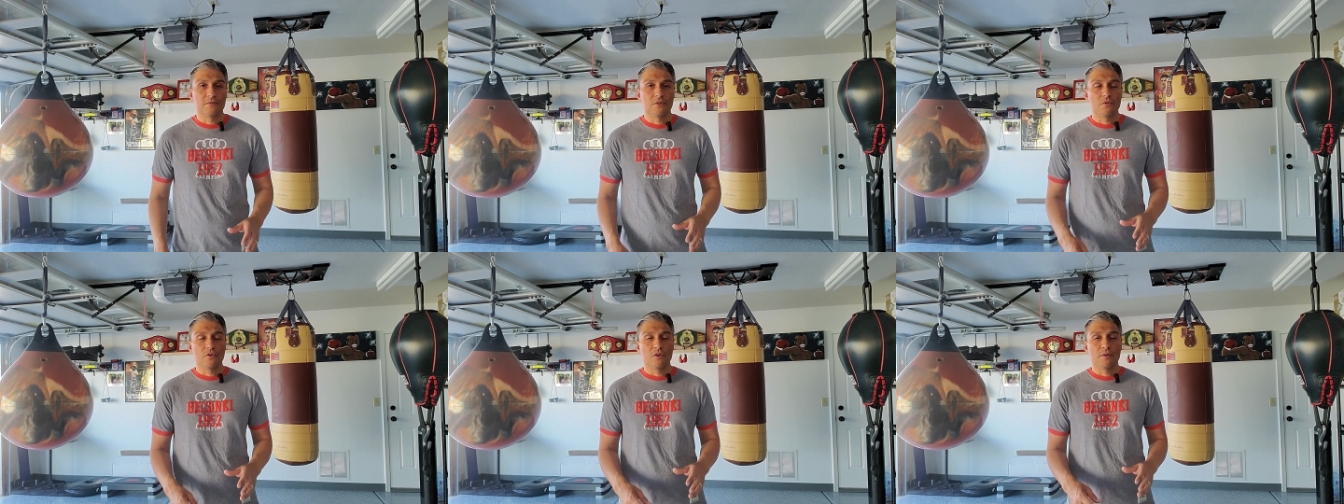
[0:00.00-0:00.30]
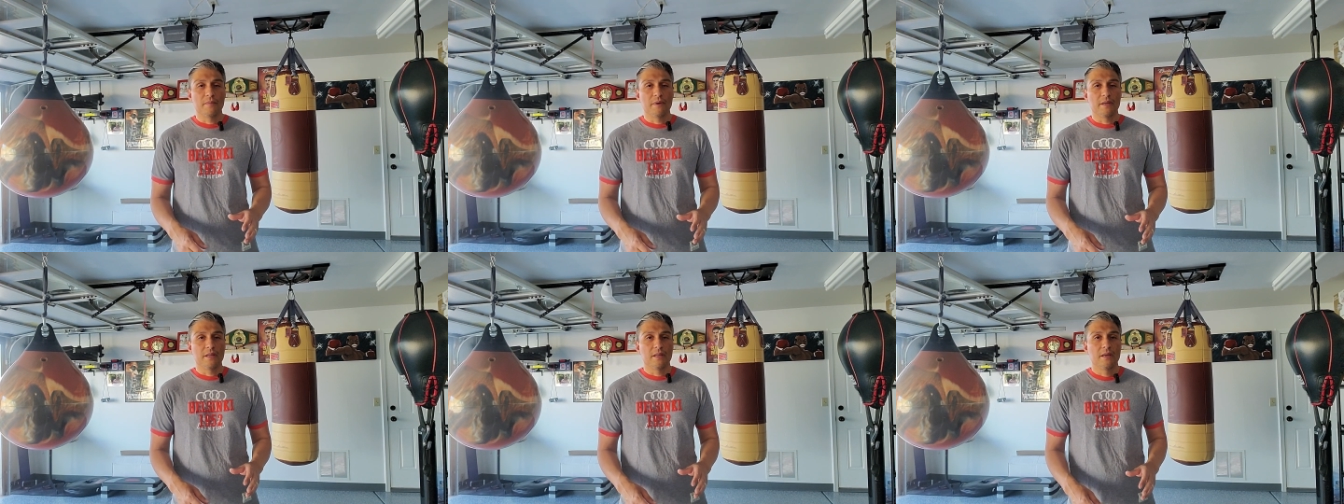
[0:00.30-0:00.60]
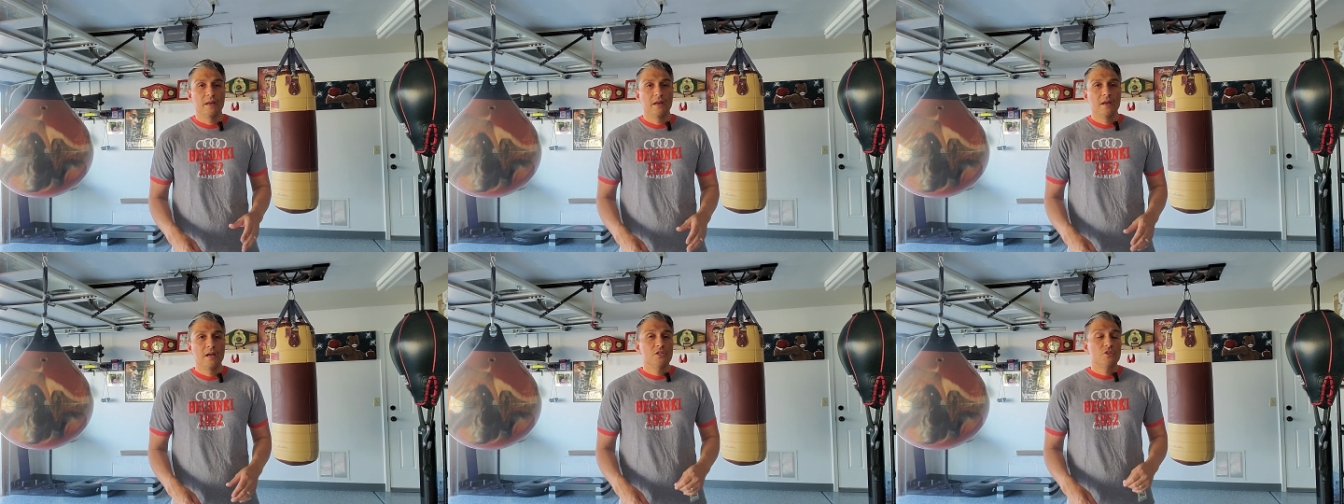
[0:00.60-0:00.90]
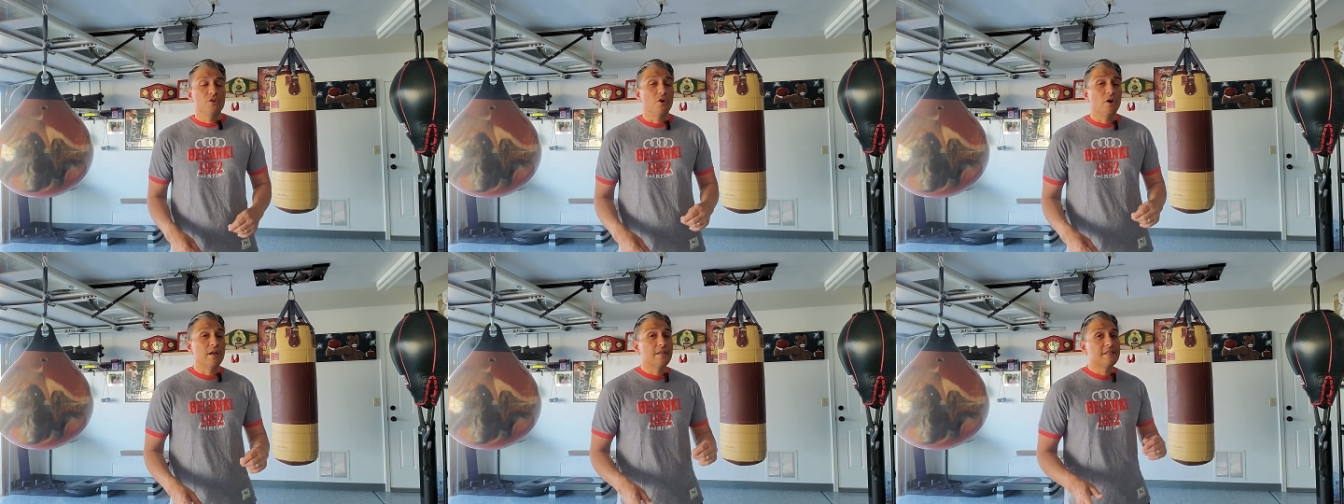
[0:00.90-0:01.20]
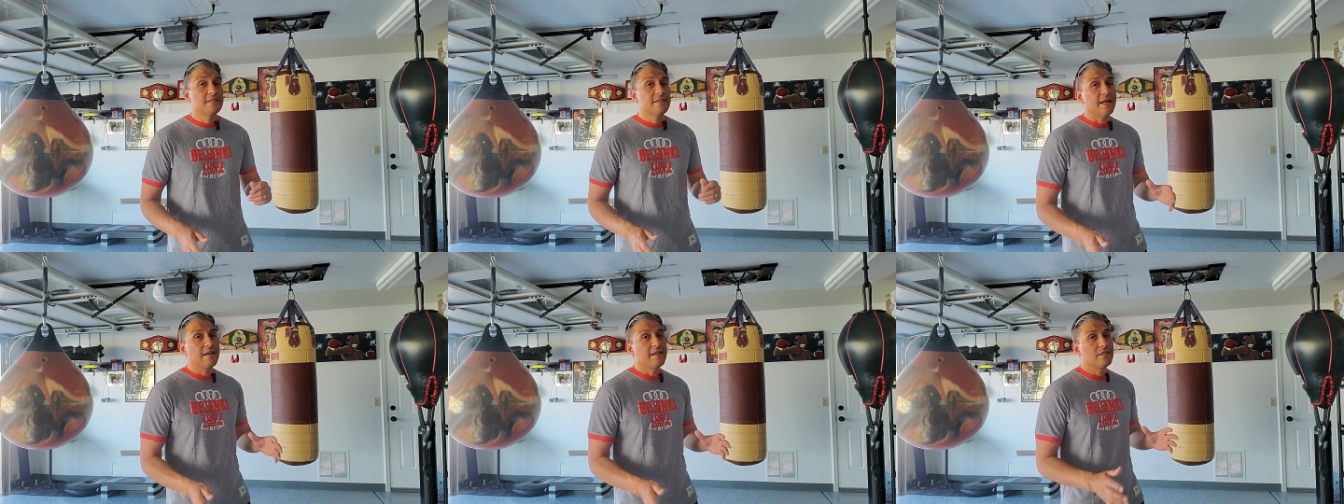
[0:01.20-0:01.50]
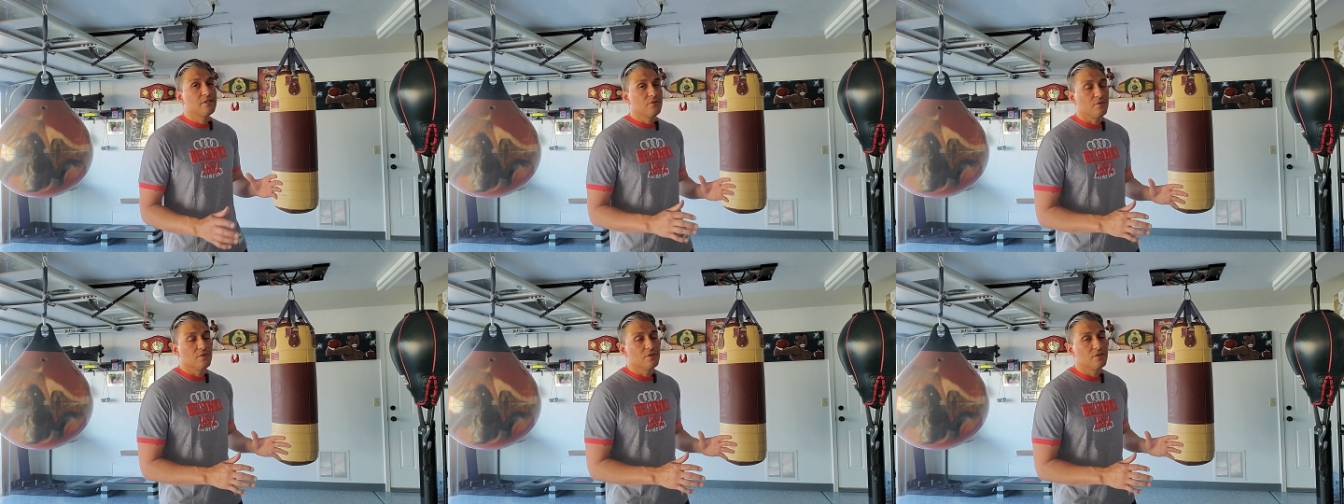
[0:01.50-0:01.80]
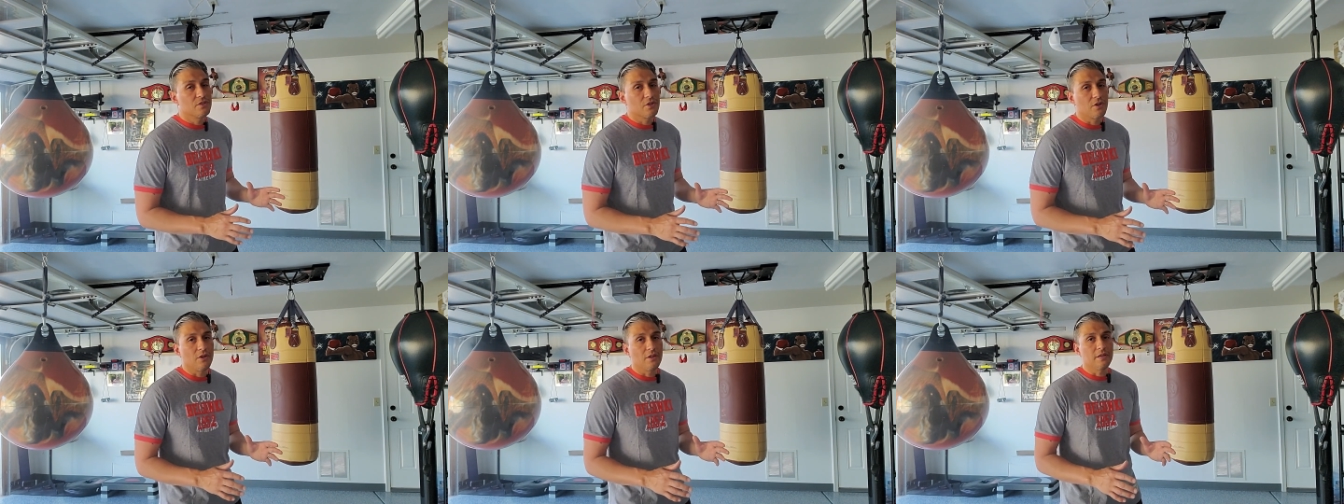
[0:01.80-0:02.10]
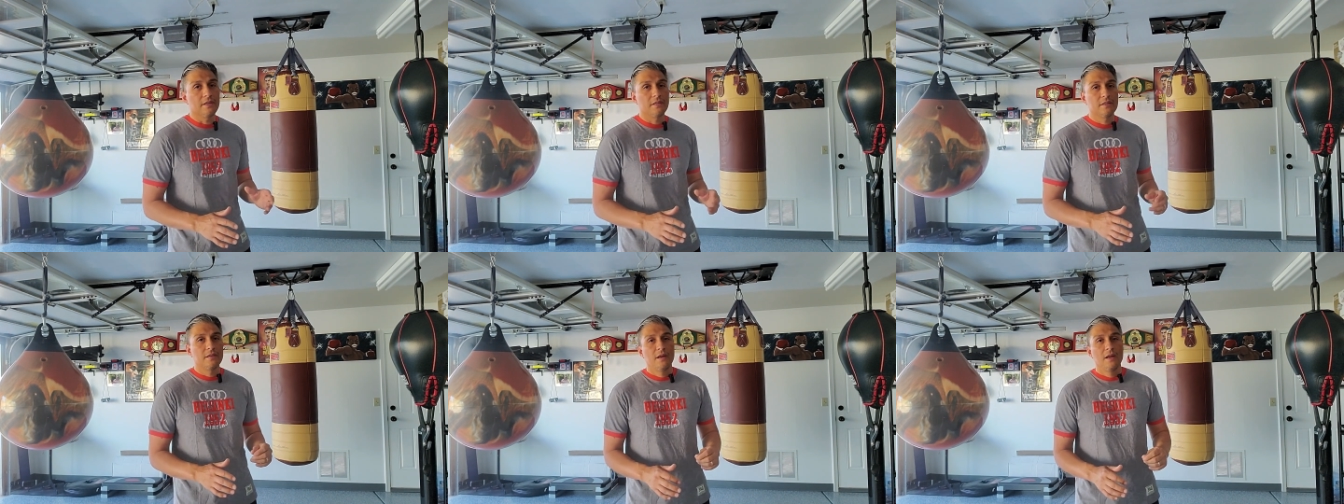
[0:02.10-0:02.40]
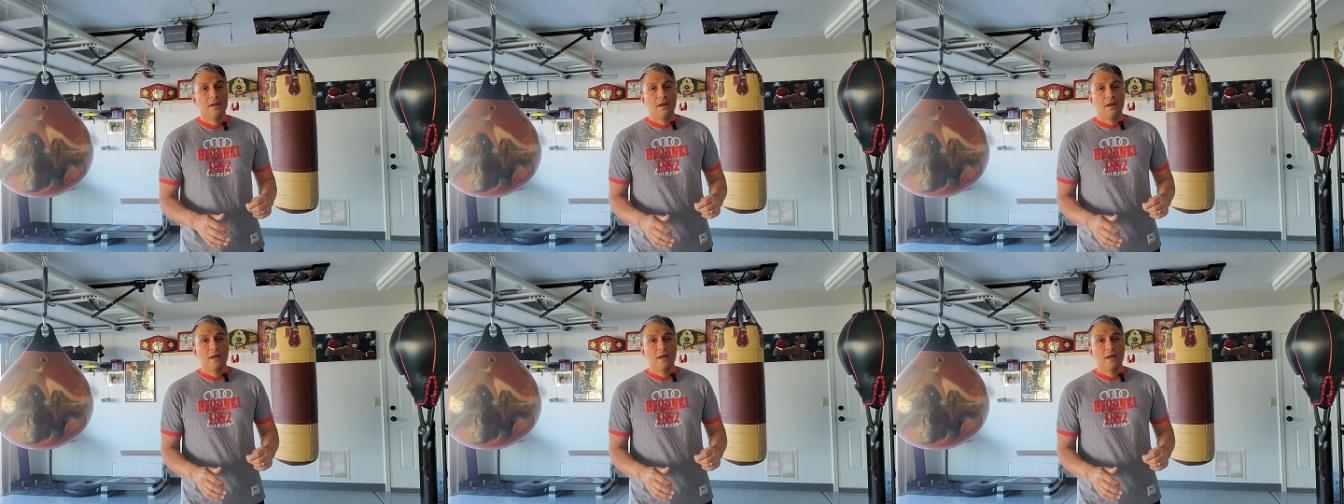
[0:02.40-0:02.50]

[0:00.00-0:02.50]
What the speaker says: of equipment. So I decided to install it.